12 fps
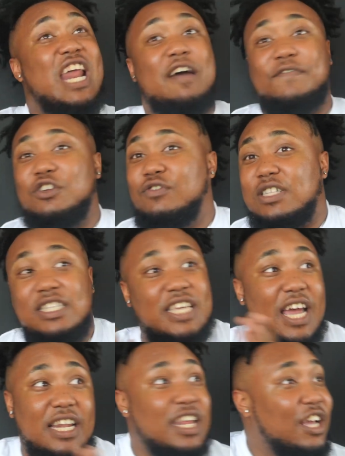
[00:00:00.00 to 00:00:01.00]
after
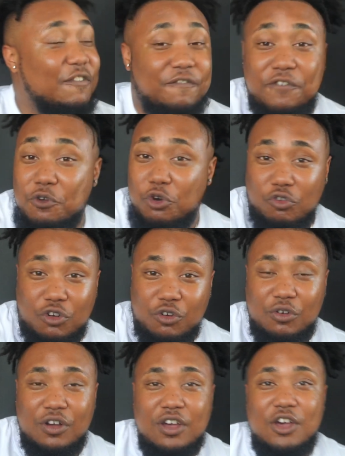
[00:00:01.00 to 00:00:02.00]
attending a
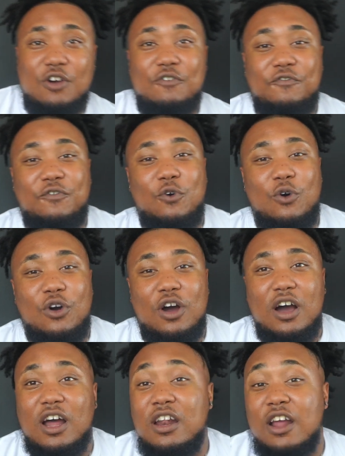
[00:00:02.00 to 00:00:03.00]
funeral
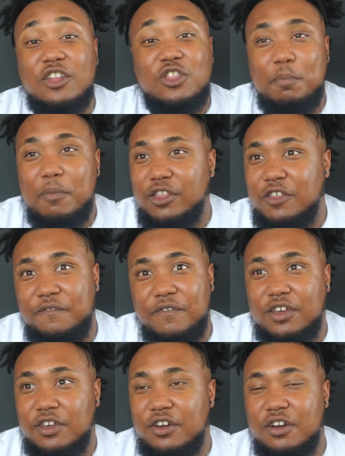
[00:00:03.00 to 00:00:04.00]
for another mother
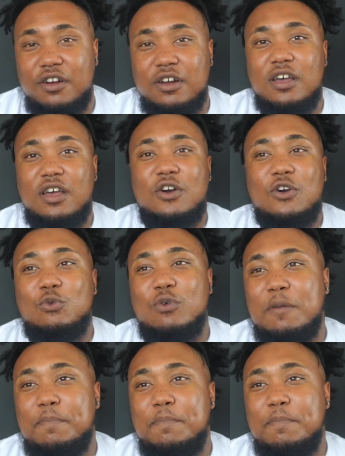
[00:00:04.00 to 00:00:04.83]
figure who had